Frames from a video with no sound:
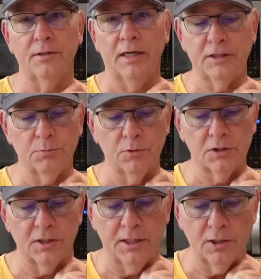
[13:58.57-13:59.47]
I just put
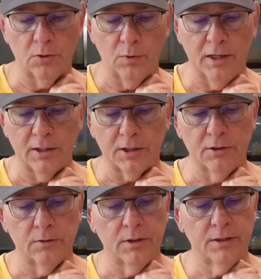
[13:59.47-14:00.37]
this on a little while
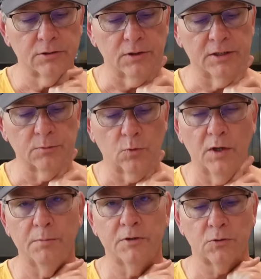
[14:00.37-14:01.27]
ago, so it hasn't
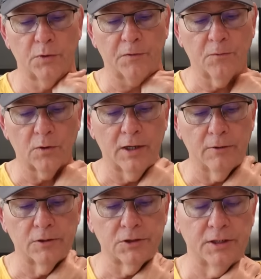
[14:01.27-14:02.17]
quite been 24
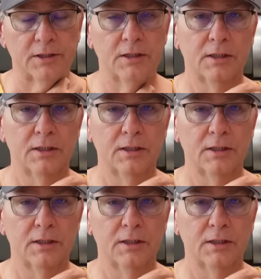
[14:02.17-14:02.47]
hours yet.